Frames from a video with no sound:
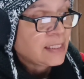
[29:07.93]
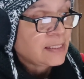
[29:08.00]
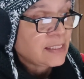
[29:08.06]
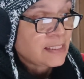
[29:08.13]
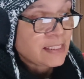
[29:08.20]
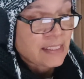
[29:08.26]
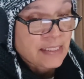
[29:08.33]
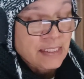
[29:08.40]

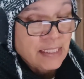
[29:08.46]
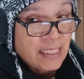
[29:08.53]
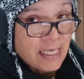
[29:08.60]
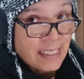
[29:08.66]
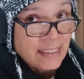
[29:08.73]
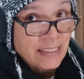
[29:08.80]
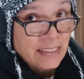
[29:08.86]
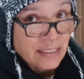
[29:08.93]
This is the
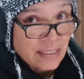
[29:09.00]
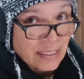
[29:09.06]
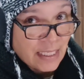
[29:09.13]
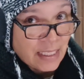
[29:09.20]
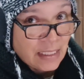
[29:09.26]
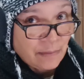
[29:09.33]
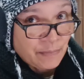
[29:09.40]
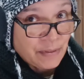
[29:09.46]
case
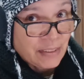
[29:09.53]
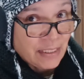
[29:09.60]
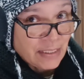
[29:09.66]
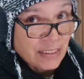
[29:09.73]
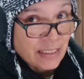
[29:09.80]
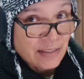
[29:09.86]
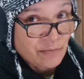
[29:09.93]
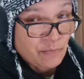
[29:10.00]
today, but
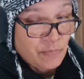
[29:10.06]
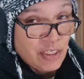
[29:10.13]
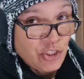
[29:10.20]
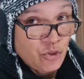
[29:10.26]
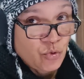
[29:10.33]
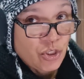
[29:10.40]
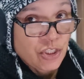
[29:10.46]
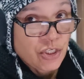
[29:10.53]
that doesn't
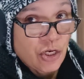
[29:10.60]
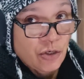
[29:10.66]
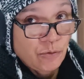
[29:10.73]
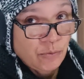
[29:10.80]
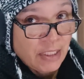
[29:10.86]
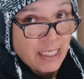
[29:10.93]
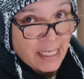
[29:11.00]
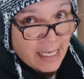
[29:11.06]
mean you can
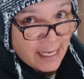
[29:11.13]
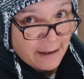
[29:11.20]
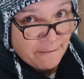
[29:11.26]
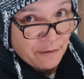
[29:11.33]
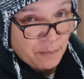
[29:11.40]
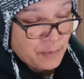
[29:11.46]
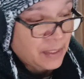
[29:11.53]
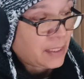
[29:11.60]
only
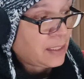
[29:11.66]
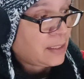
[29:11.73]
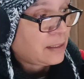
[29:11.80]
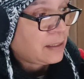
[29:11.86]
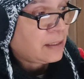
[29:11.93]
ever be